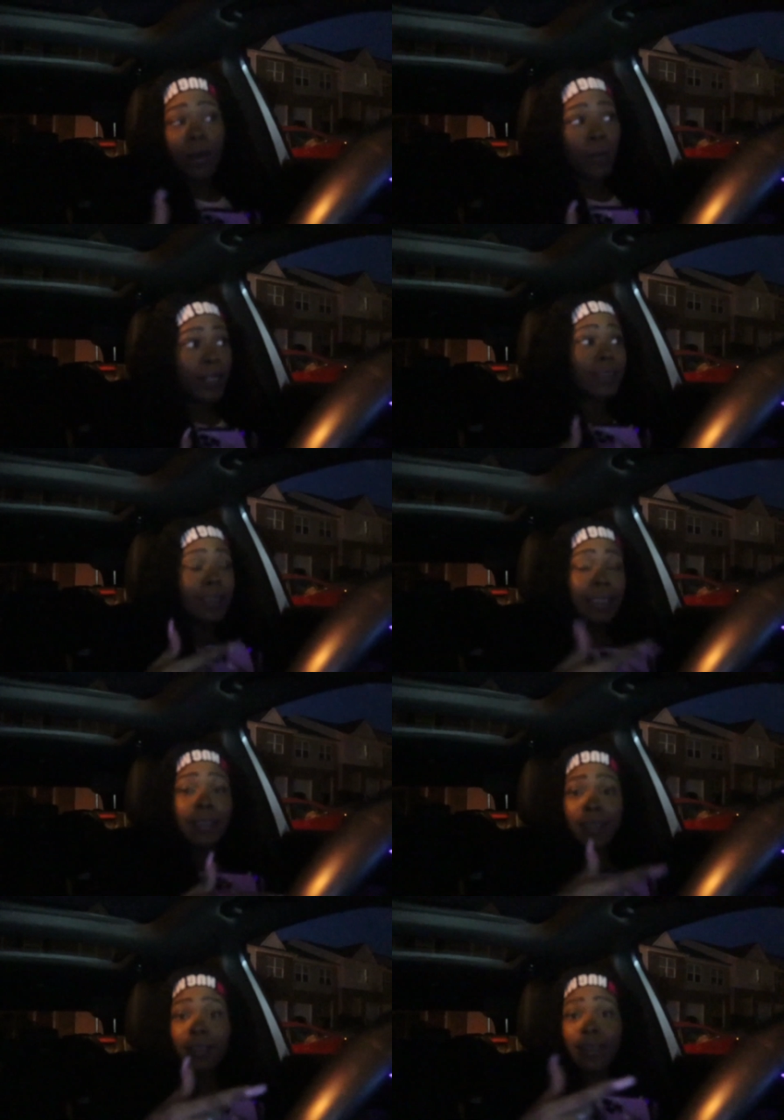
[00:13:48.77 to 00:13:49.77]
with a
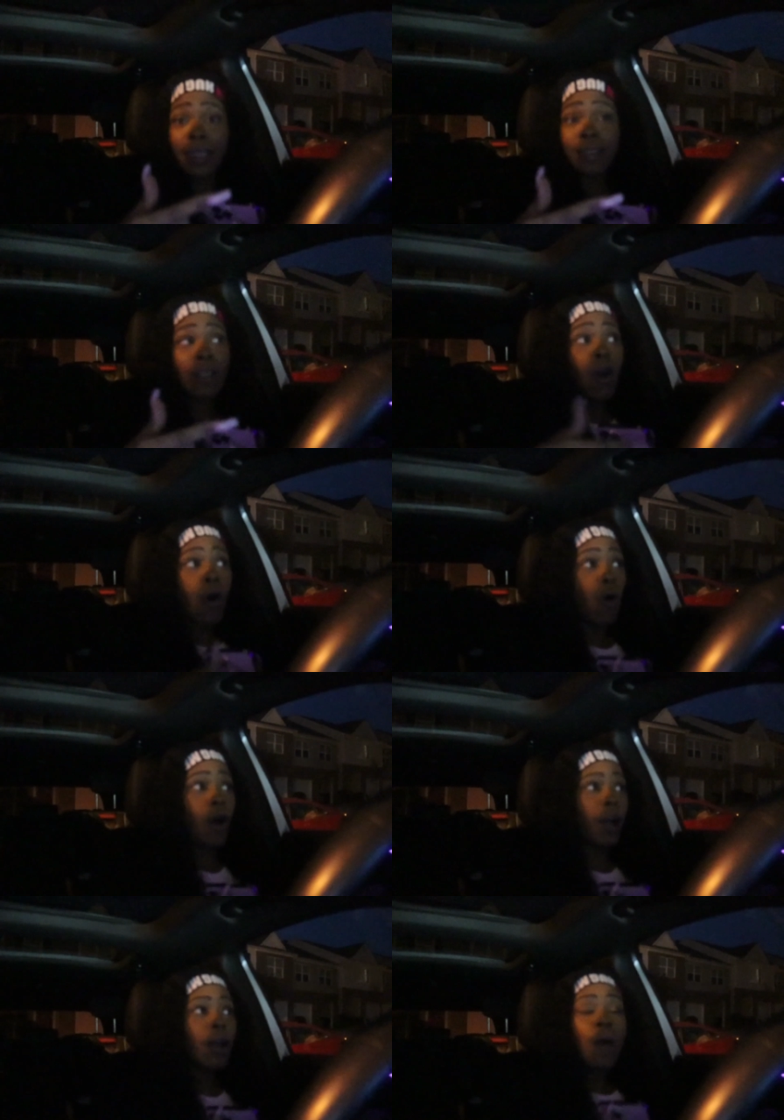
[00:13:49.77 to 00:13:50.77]
cease and desist,
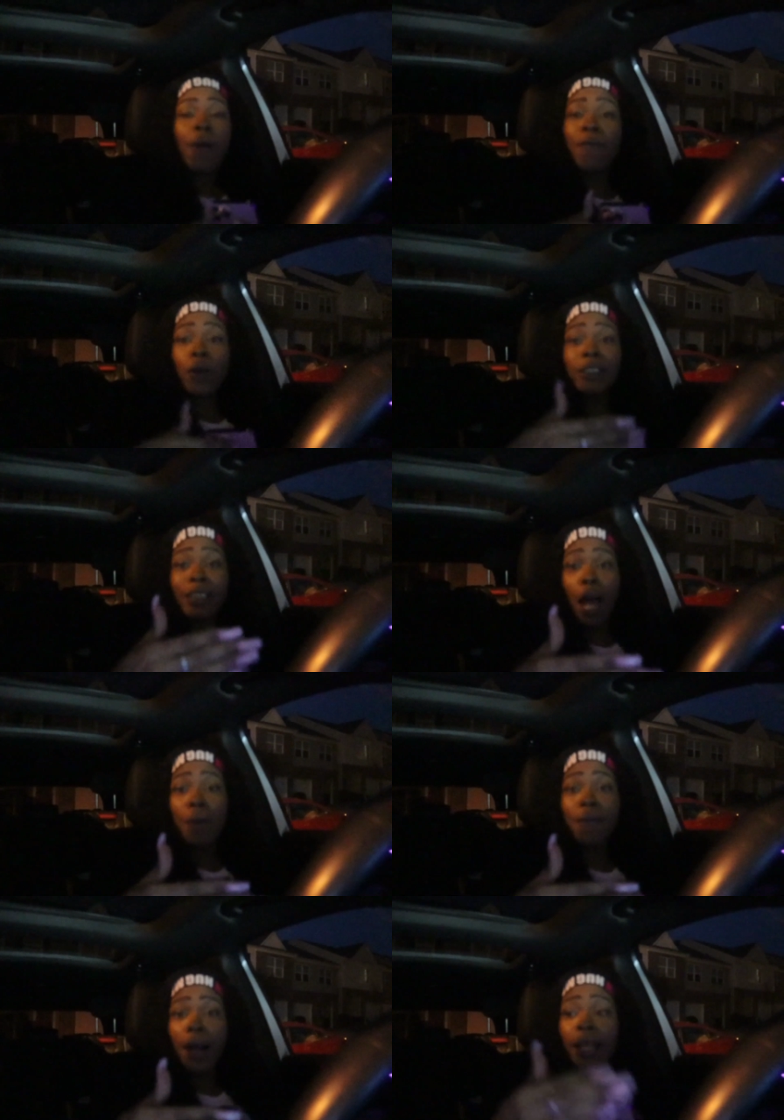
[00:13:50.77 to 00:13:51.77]
or before
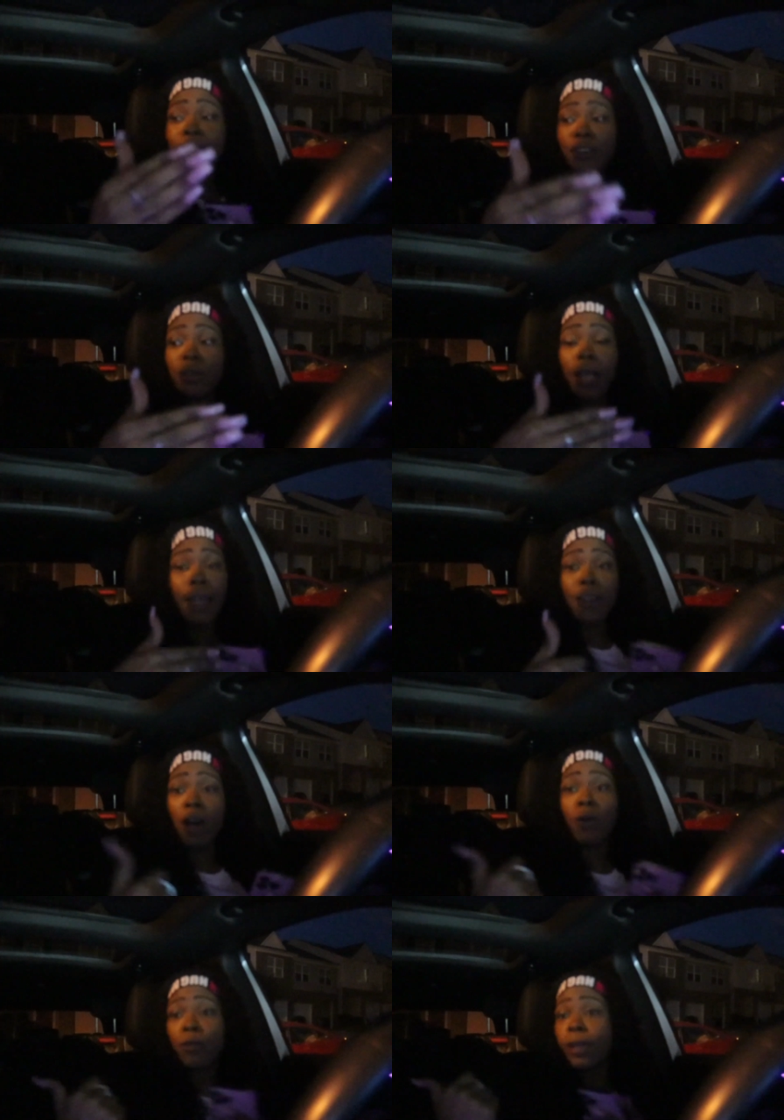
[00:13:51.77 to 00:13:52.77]
Shopify hits you like,
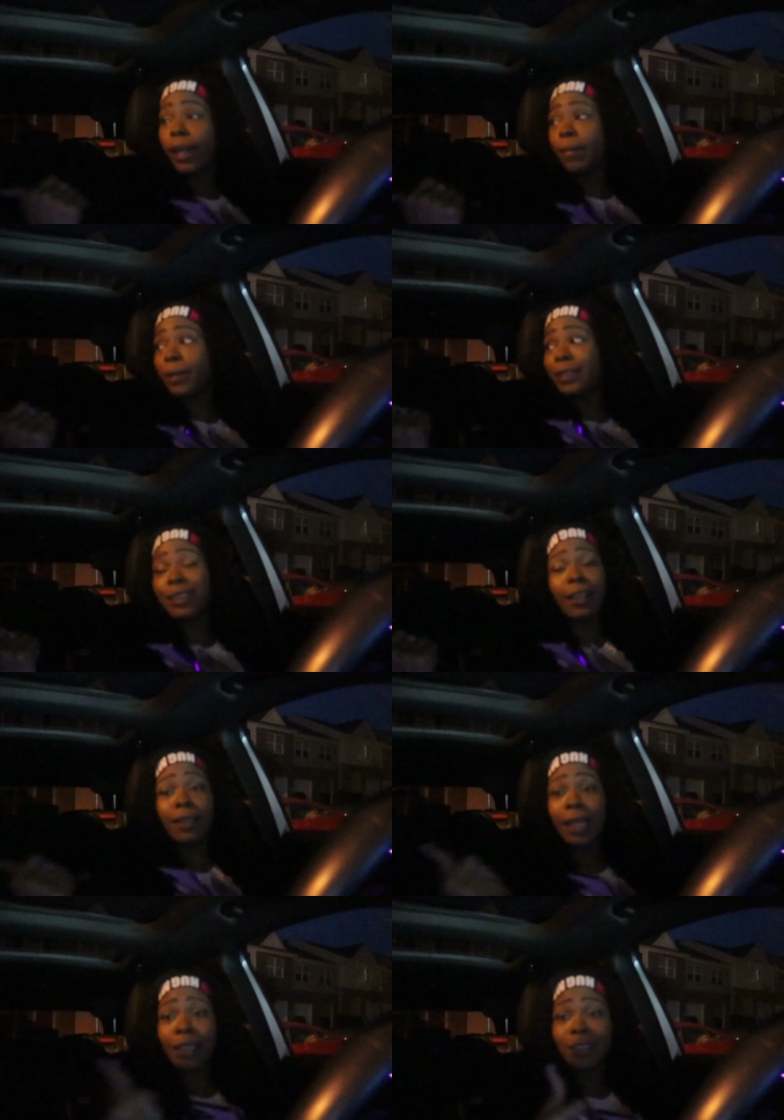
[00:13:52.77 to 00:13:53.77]
yo, you can't be
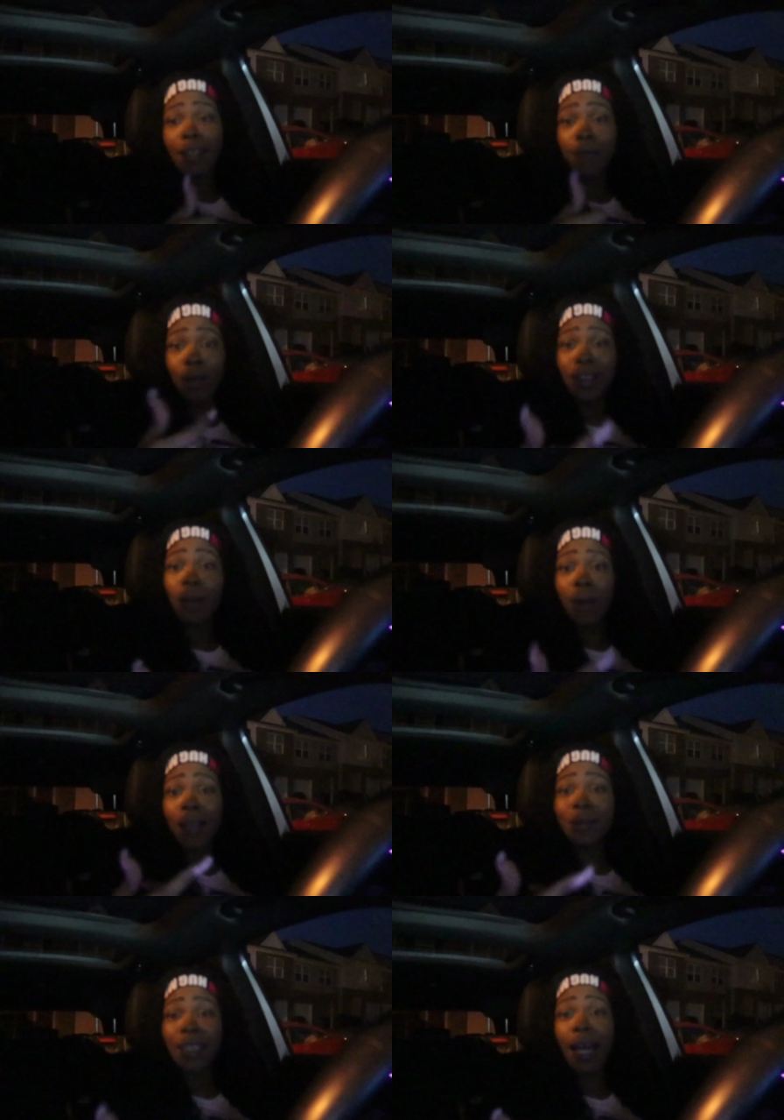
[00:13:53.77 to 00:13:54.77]
selling that stuff on your
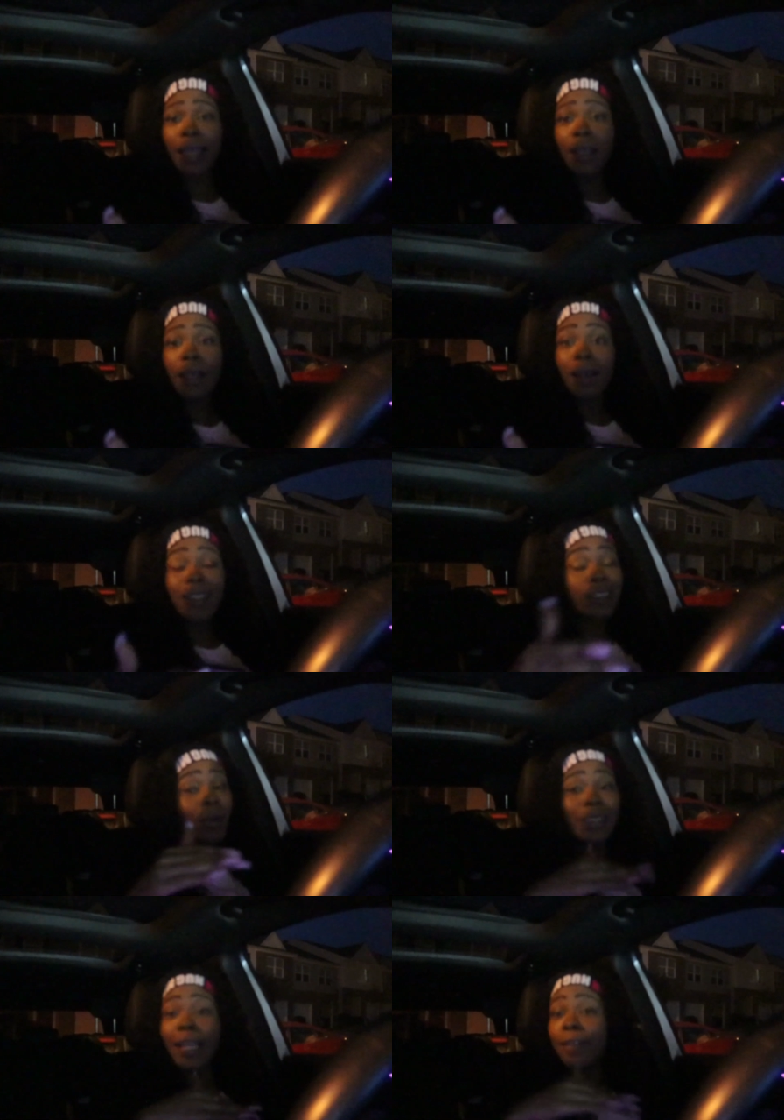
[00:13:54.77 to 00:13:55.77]
website. So
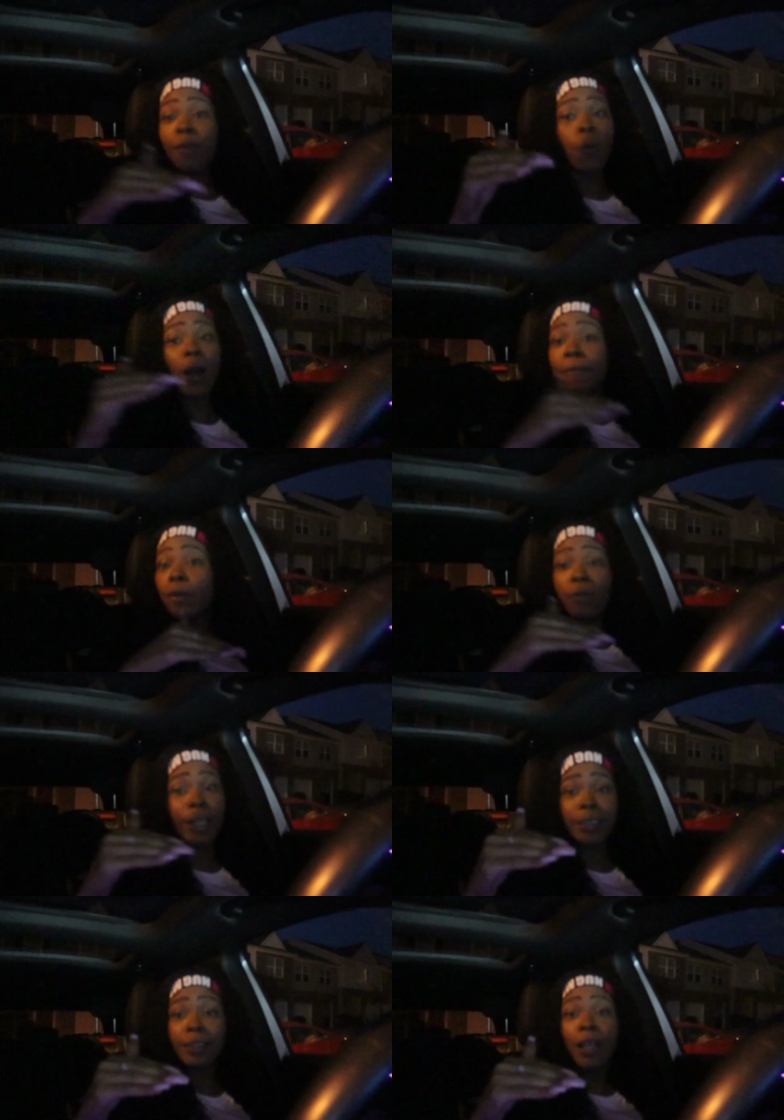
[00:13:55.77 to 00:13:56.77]
it's not even worth the
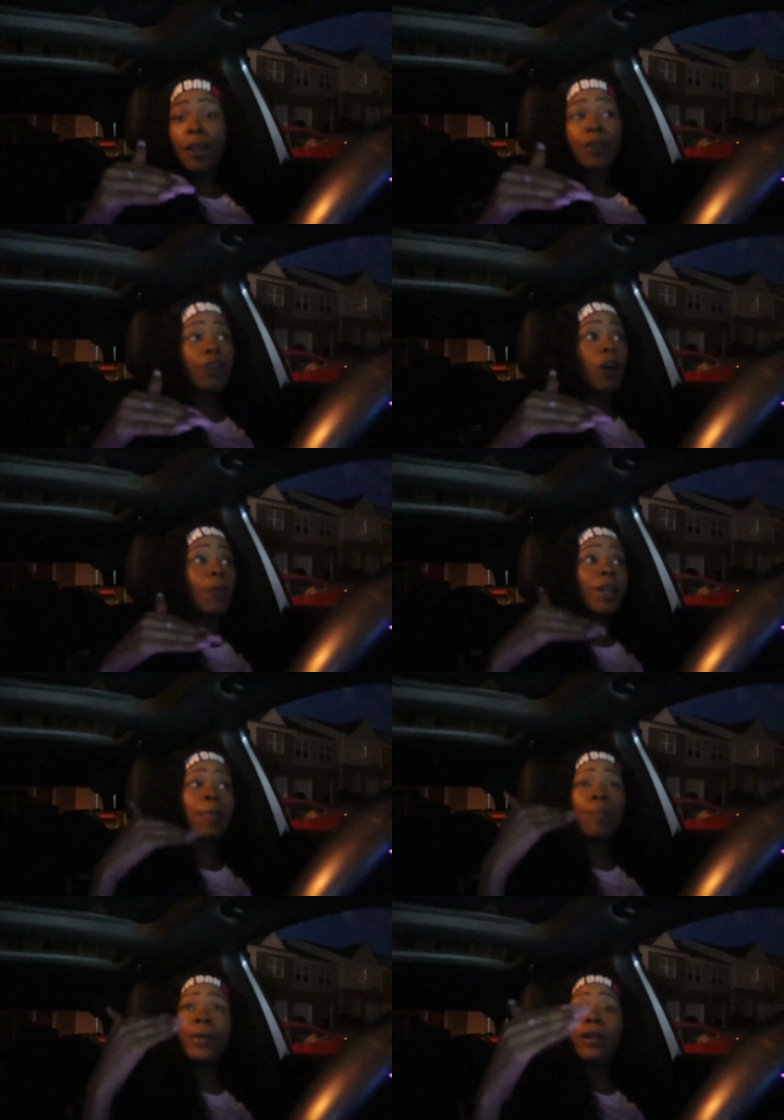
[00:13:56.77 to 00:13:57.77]
risk. You don't want to
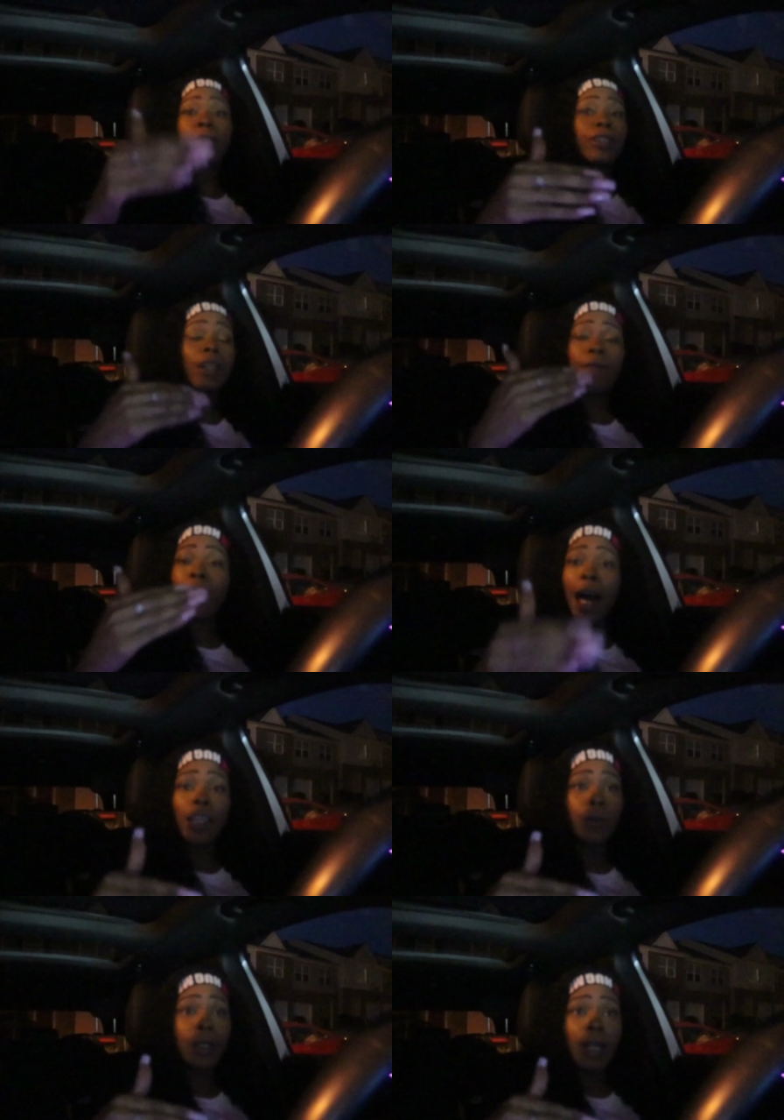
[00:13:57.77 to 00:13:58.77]
build your
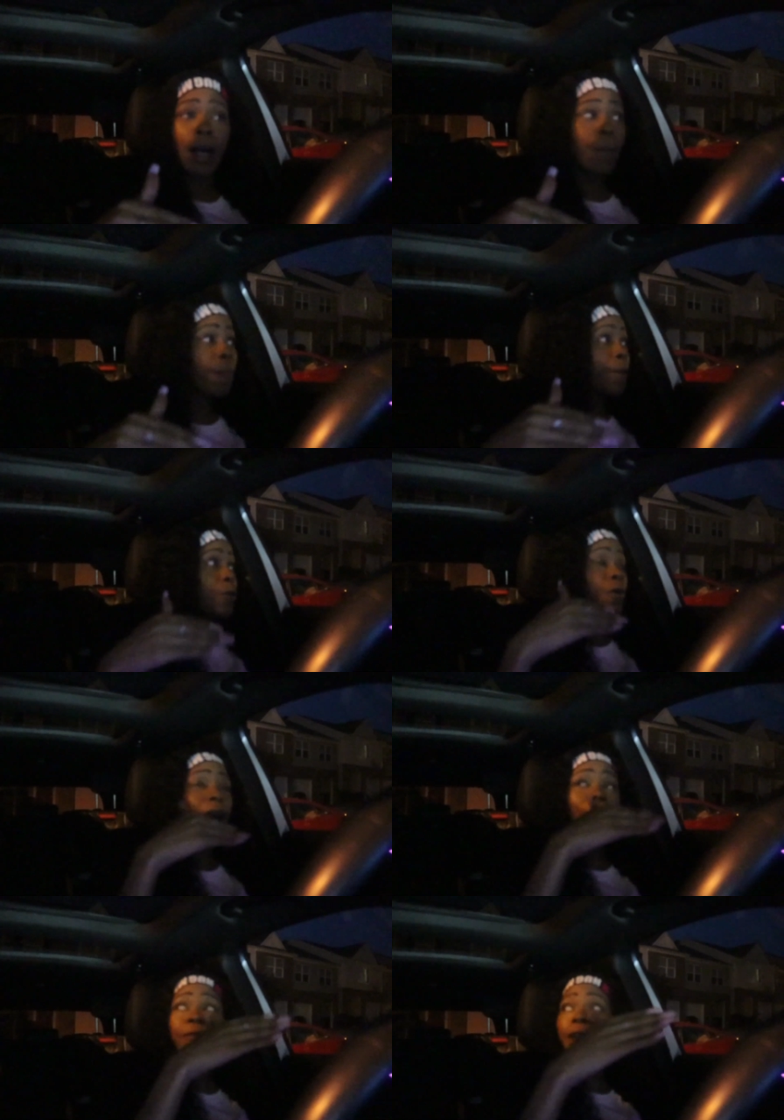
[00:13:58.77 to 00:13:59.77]
following up. You
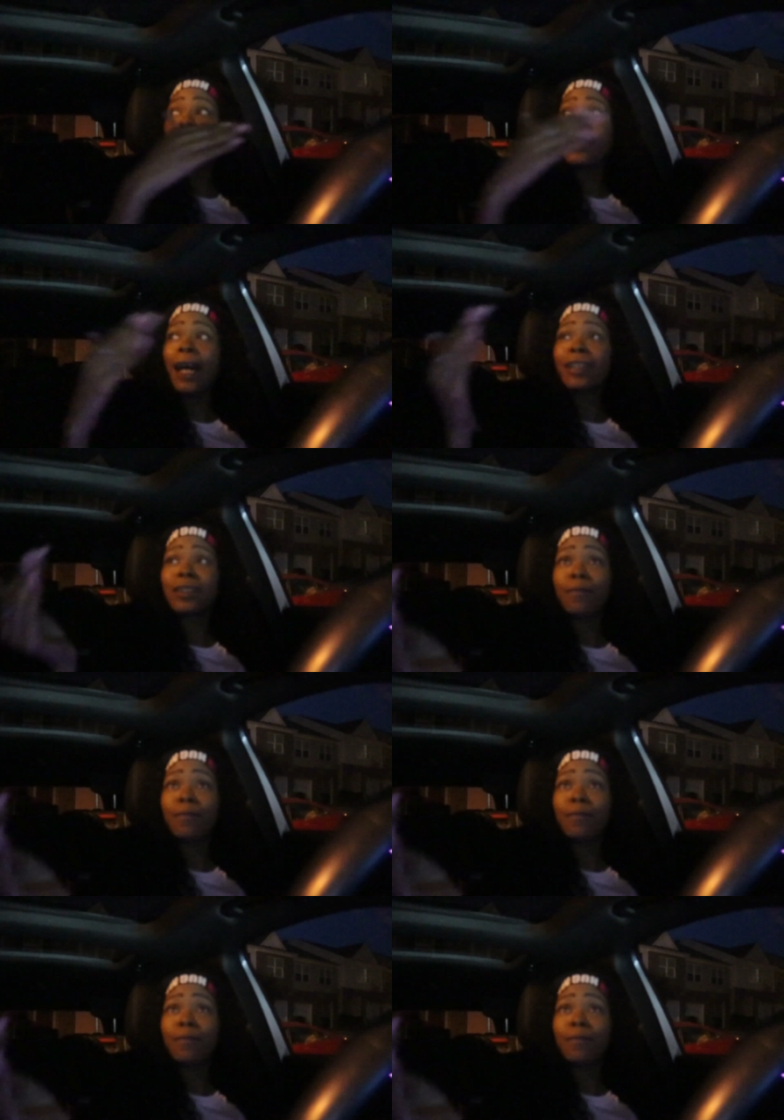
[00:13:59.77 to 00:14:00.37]
got 50,000